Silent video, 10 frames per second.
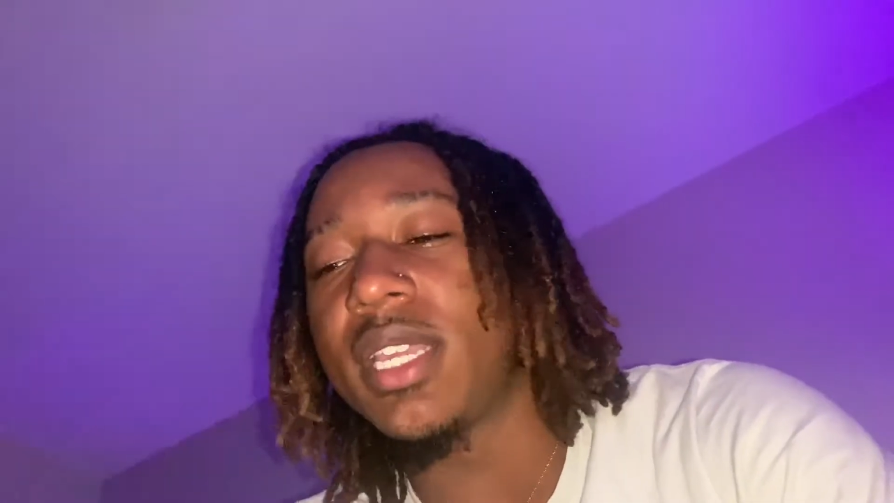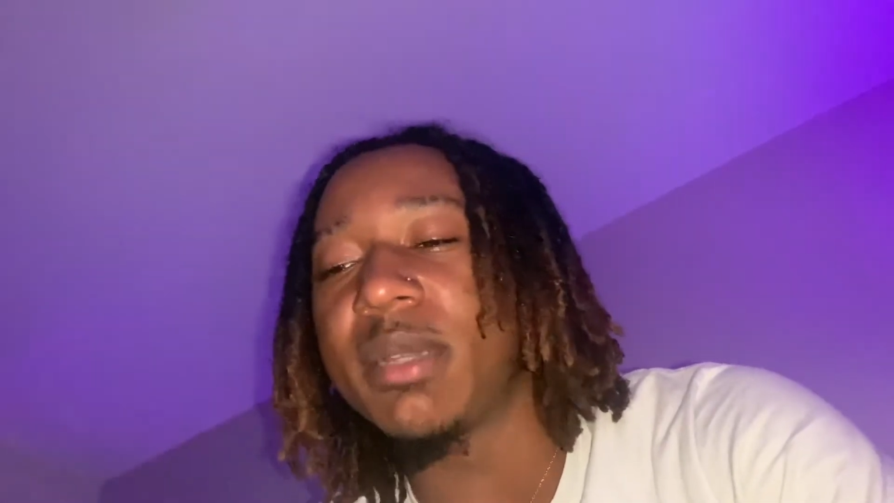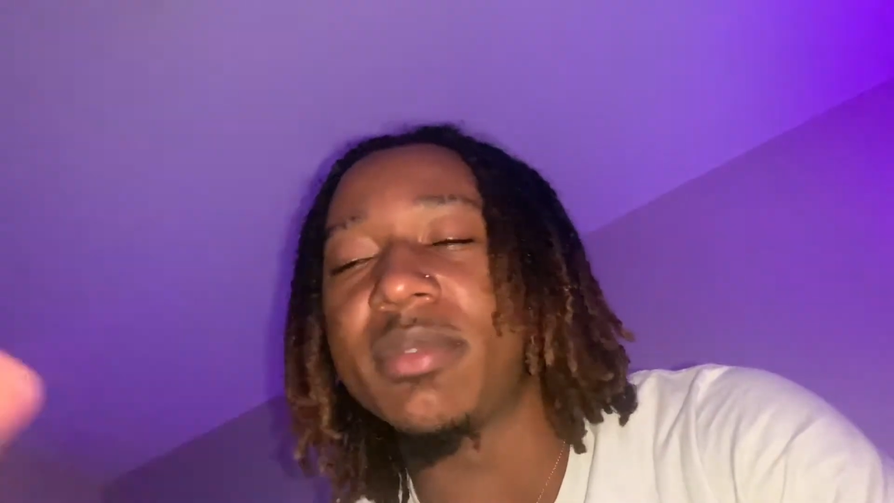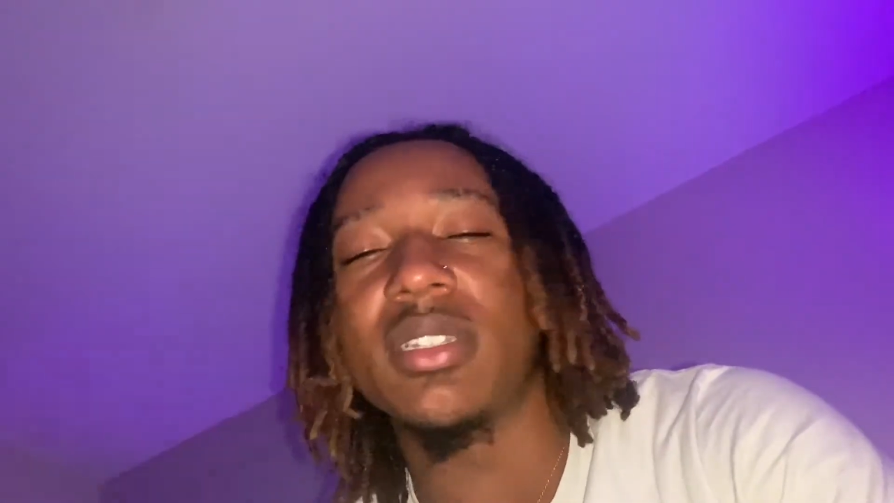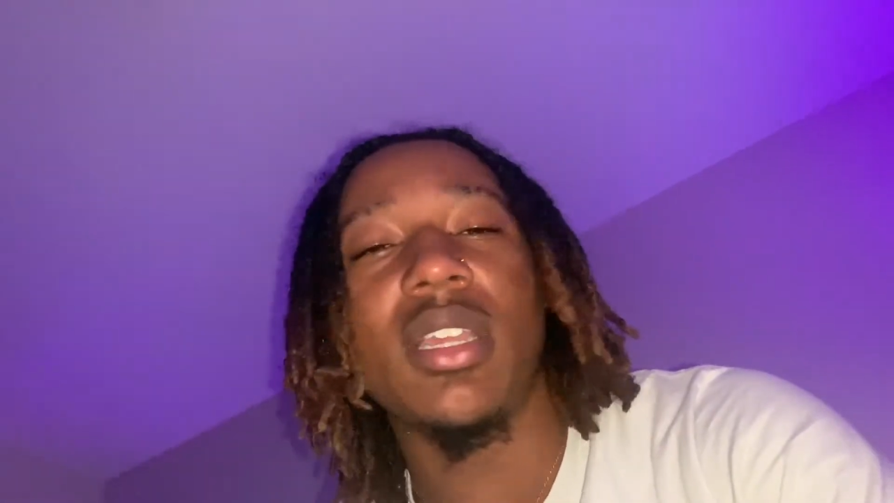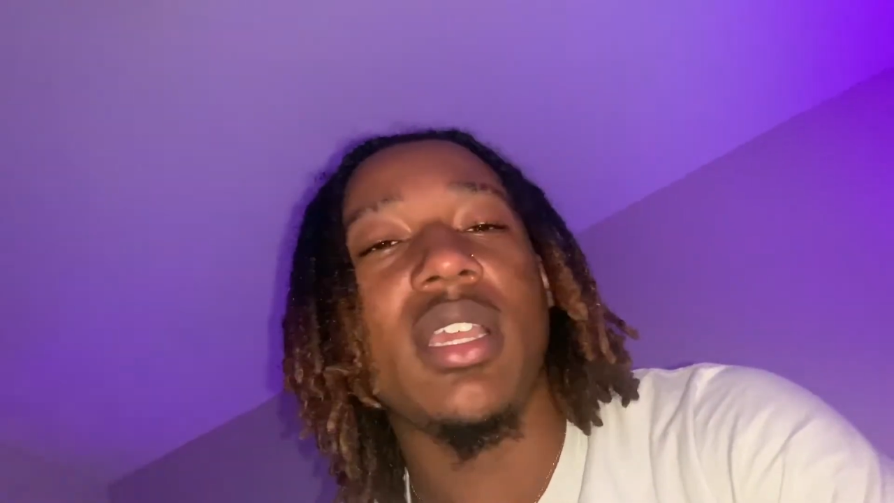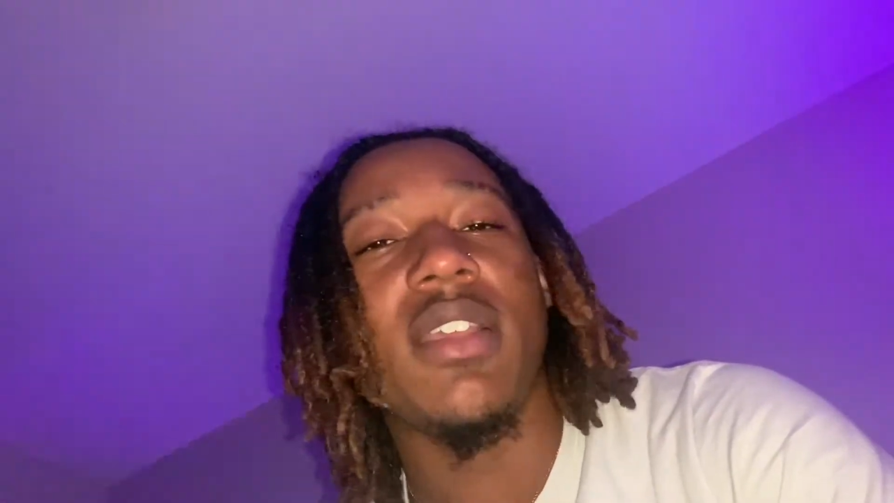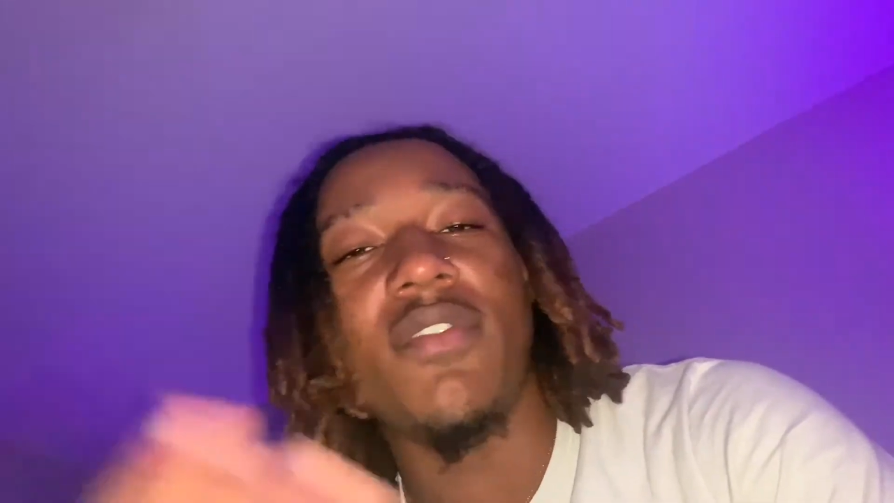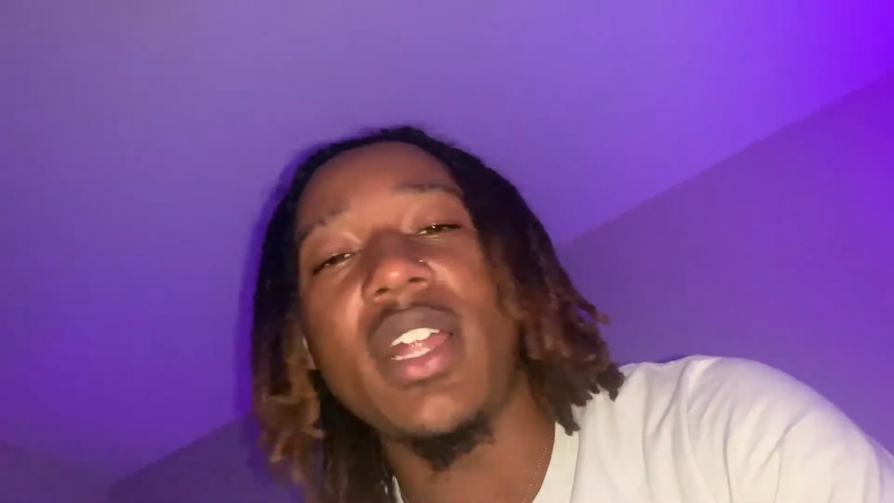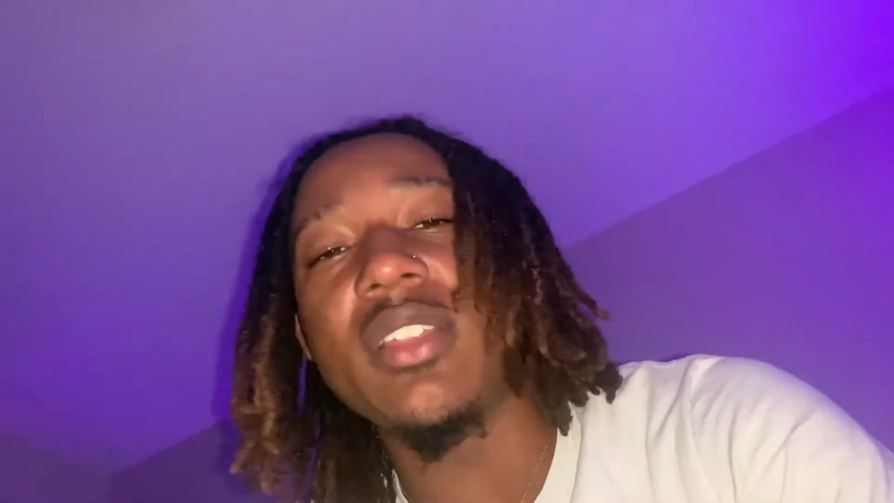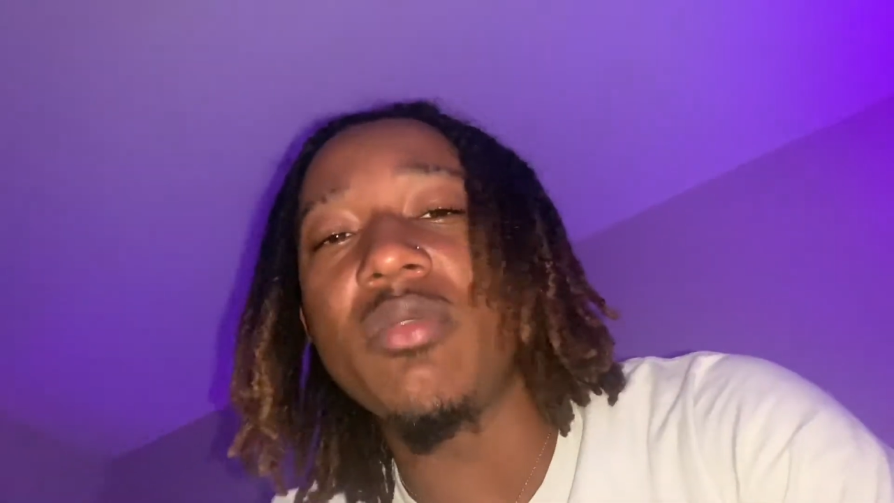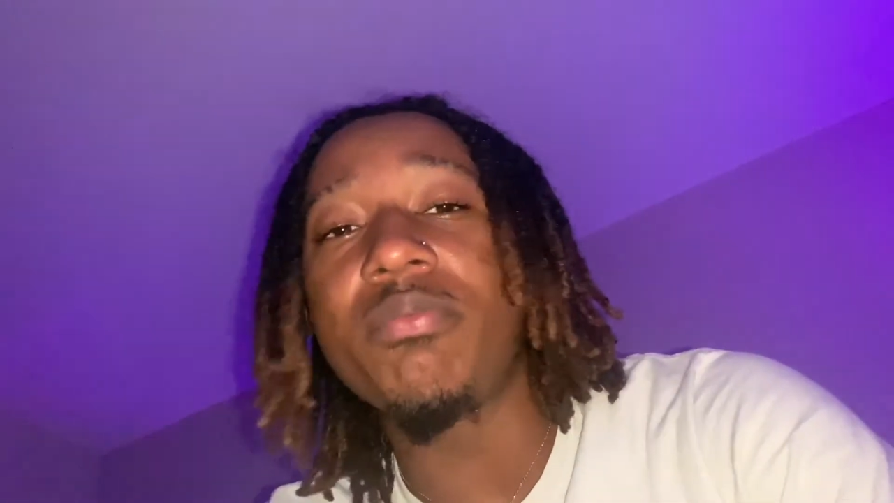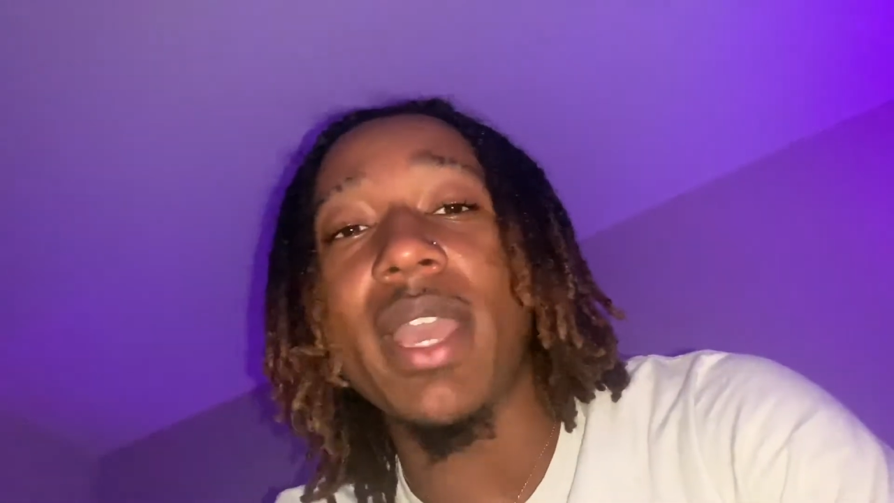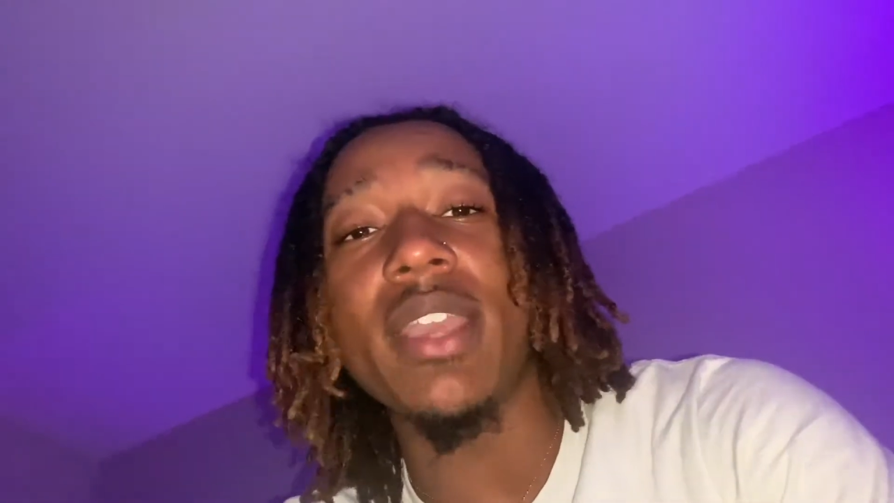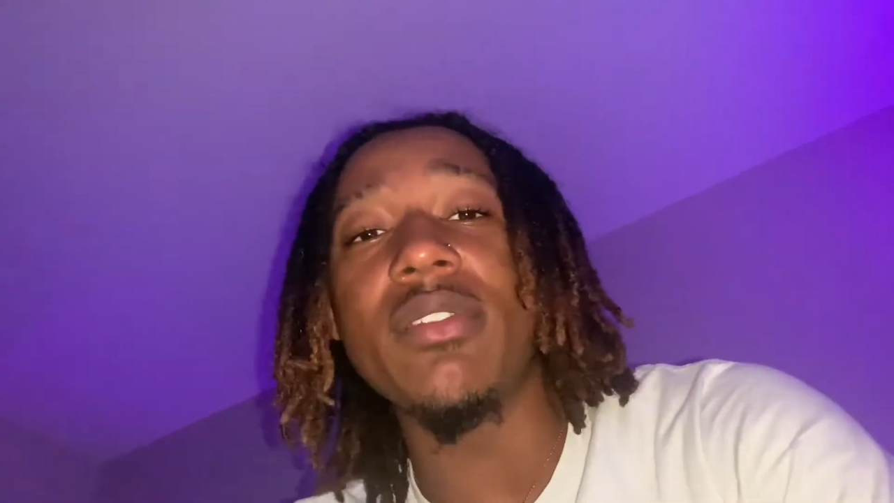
and I'ma follow you back.